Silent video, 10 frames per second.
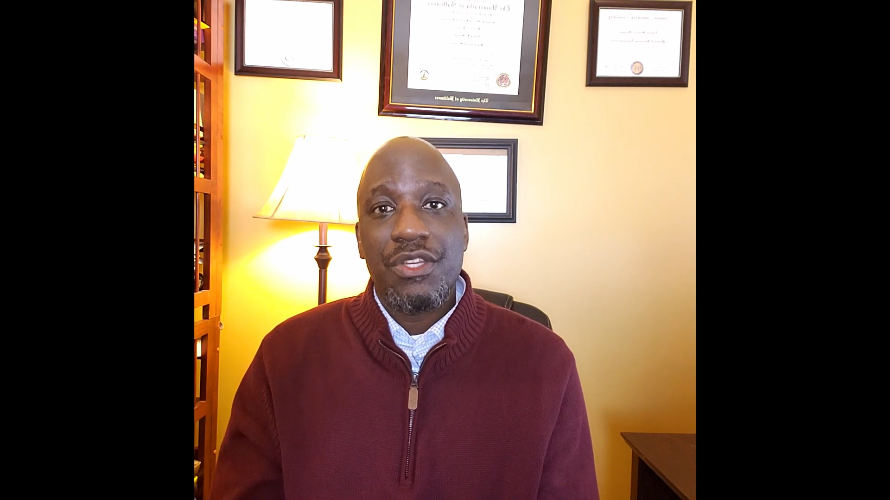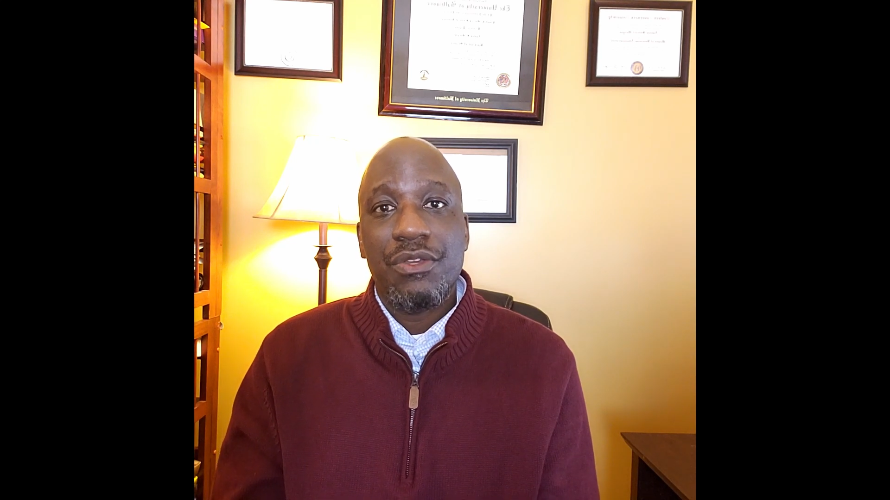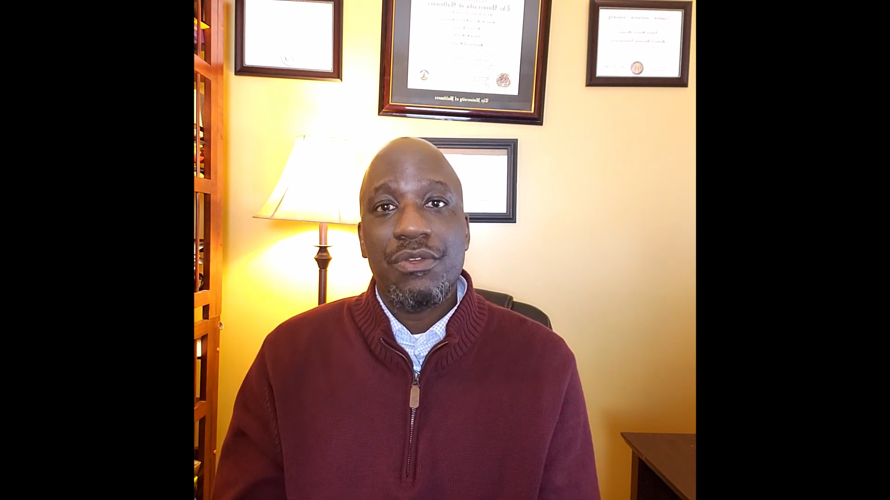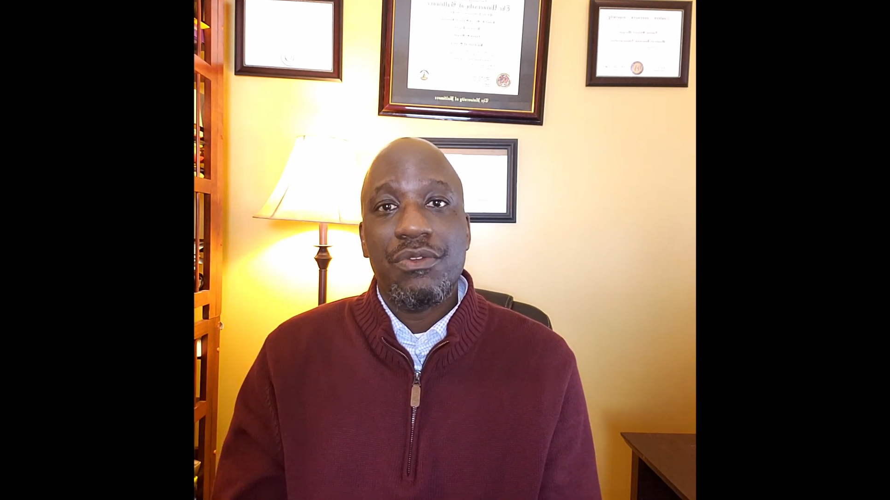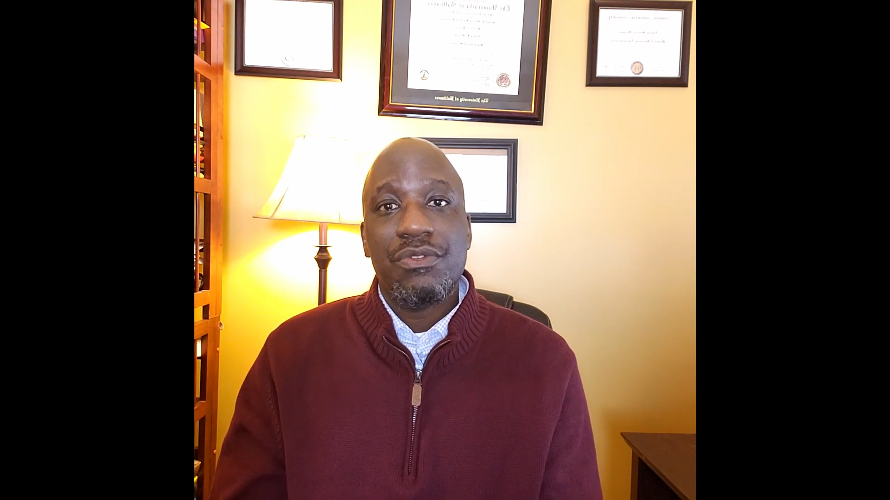
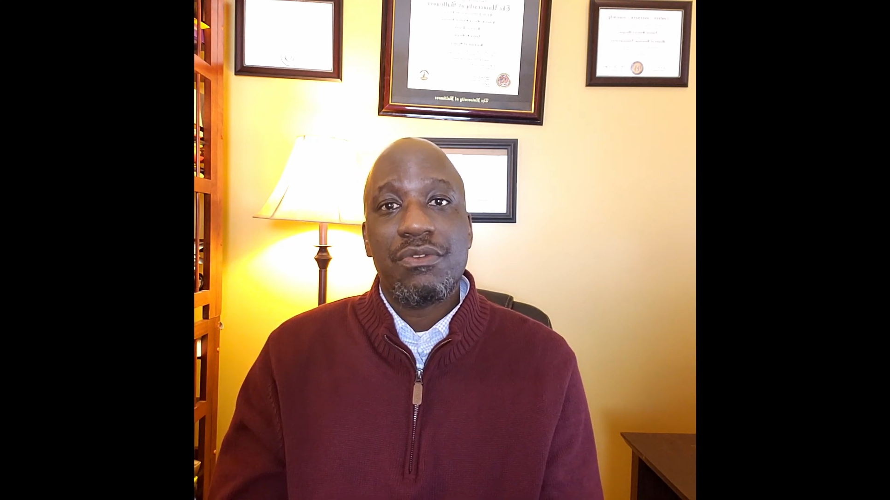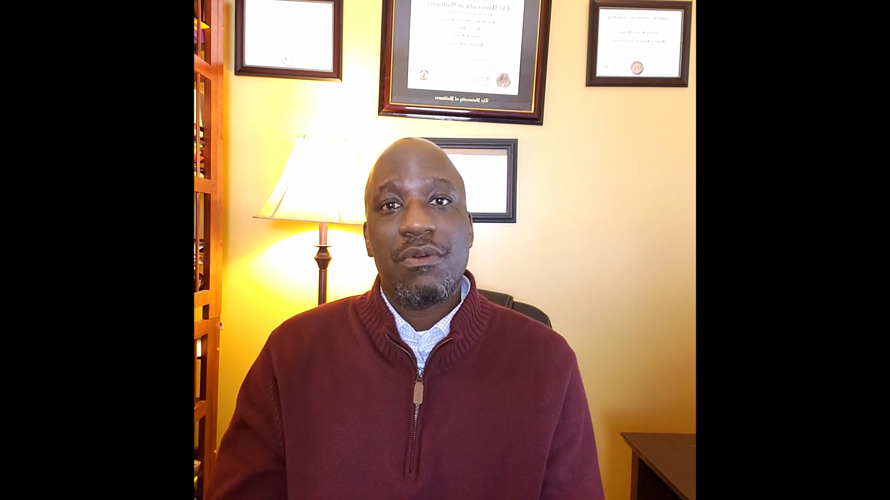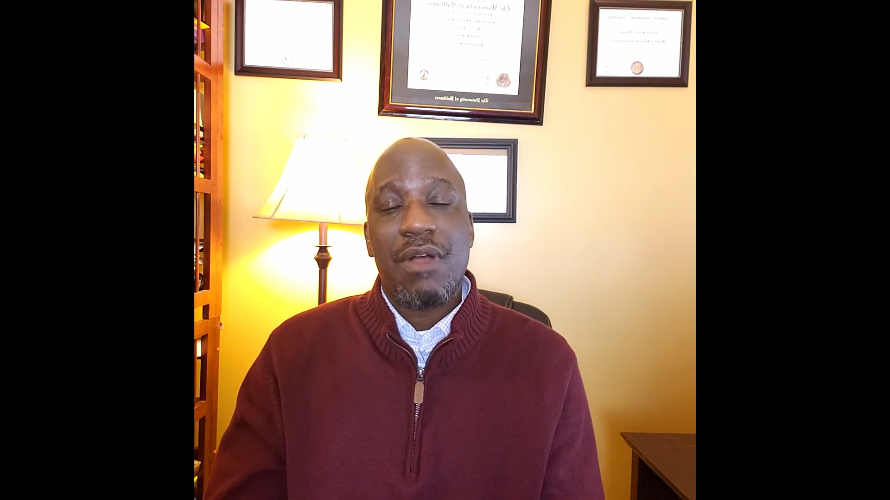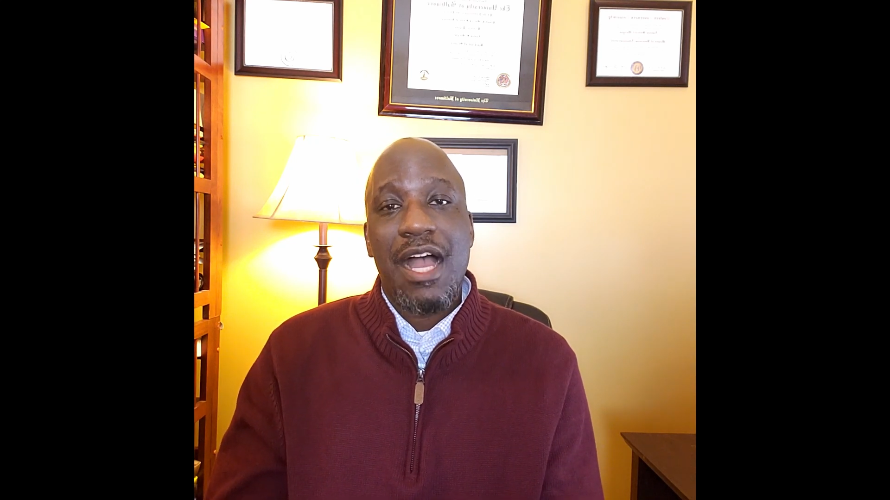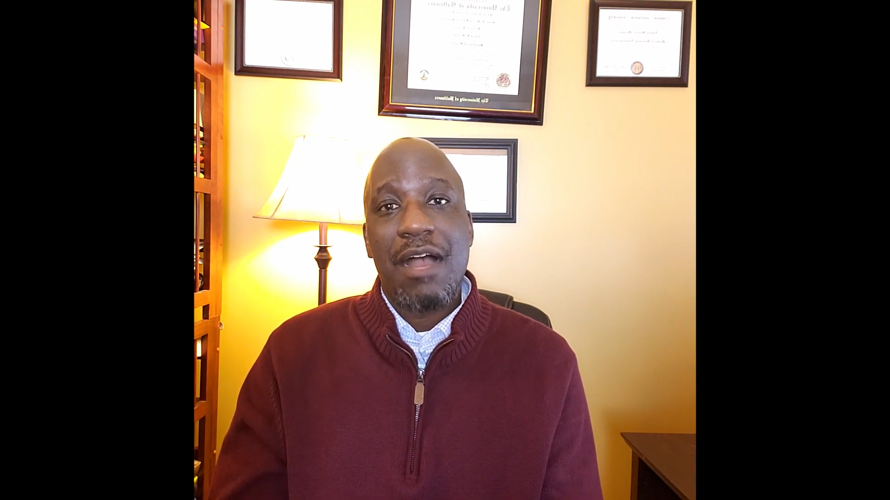use
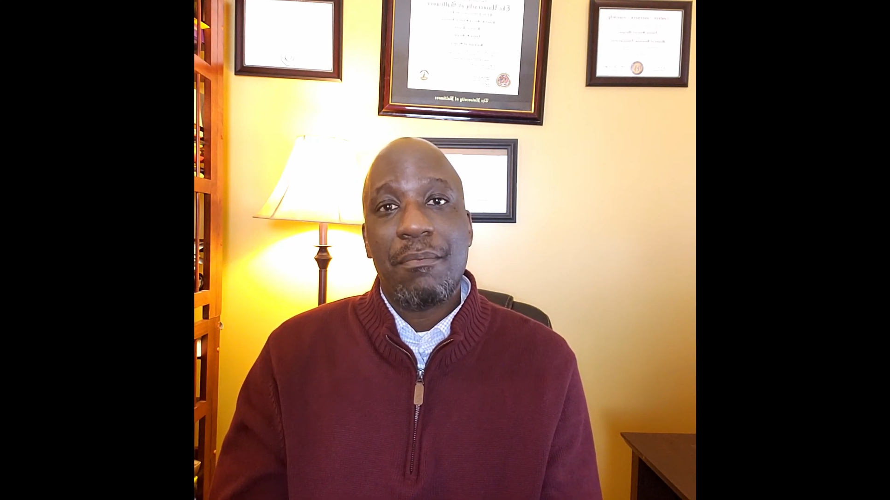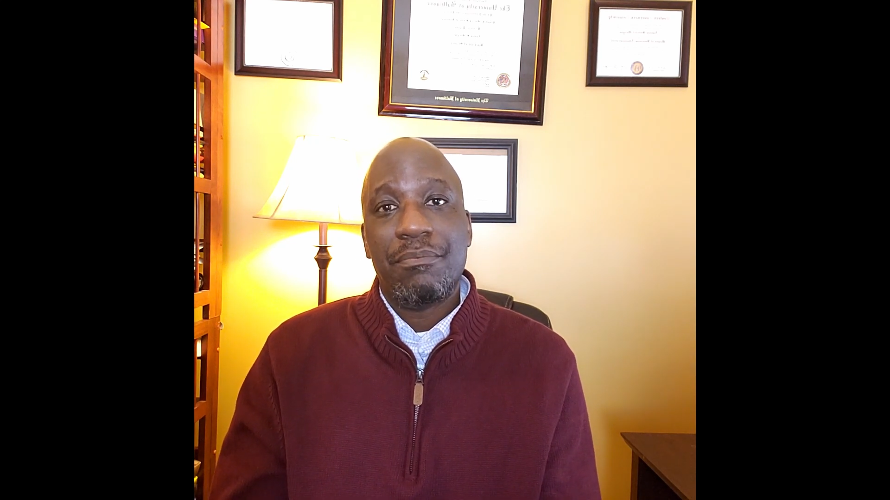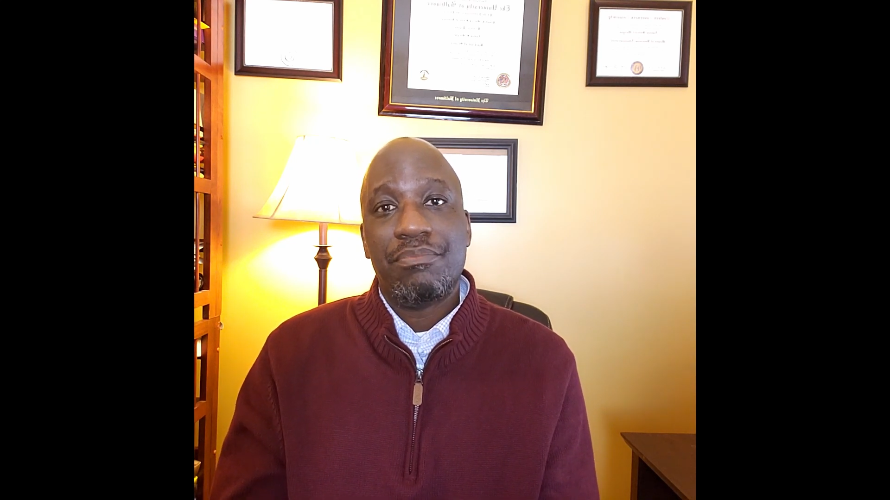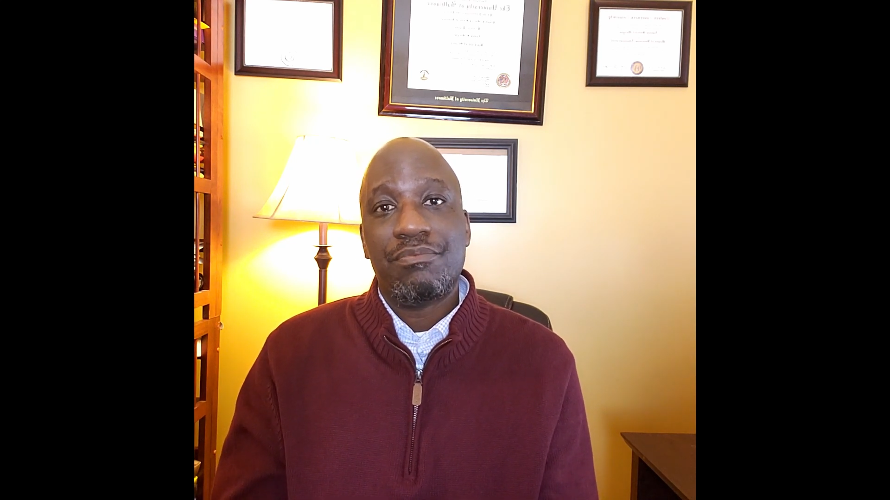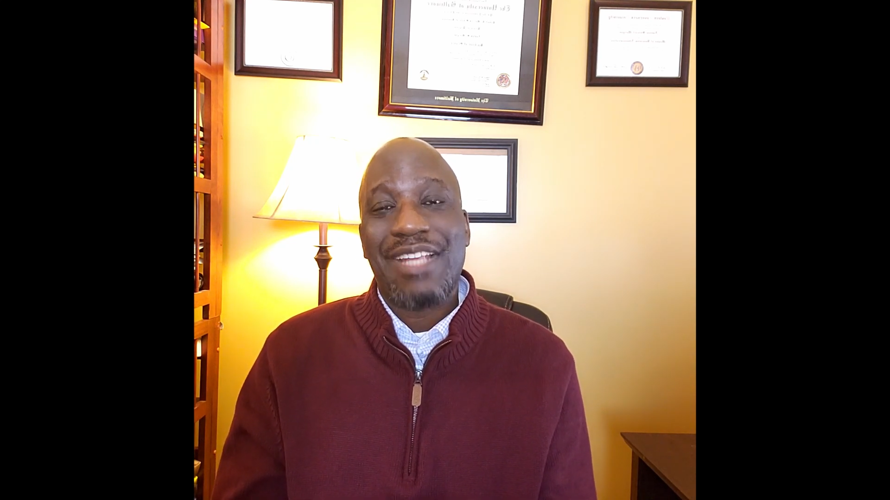or how